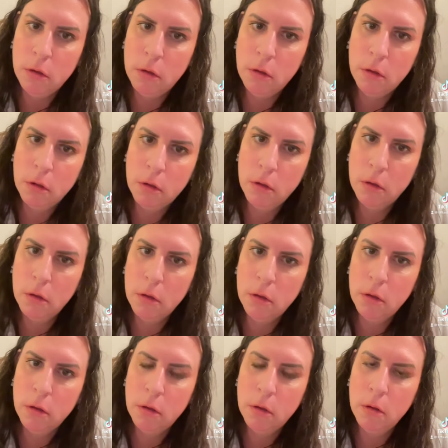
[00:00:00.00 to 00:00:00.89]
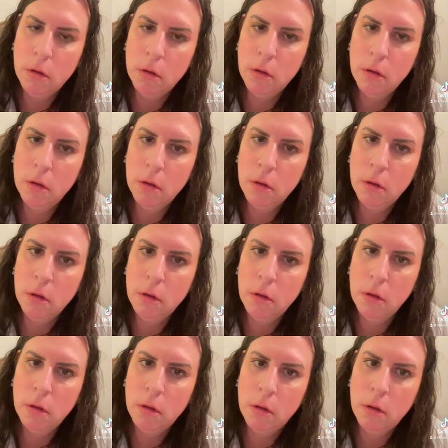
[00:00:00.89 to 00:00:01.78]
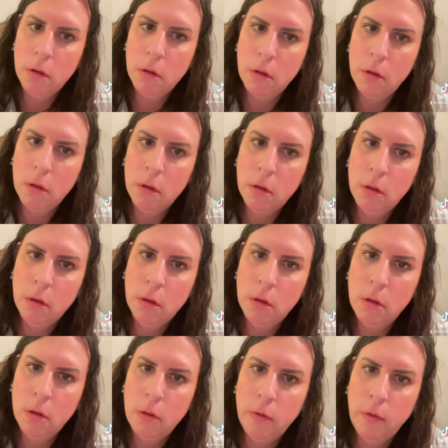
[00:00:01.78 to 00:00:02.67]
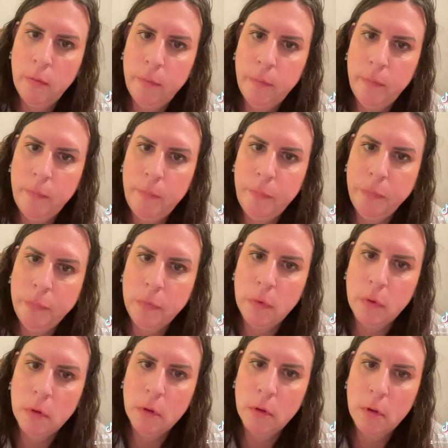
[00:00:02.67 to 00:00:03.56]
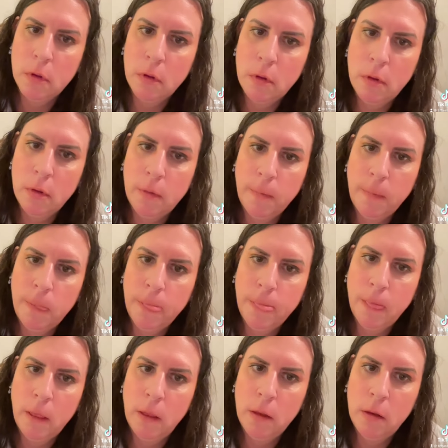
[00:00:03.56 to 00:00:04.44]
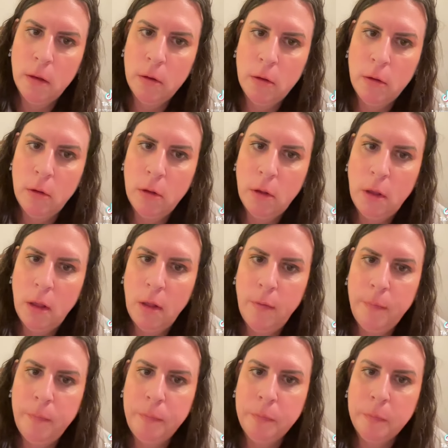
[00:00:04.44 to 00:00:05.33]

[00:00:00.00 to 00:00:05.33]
(no one is talking)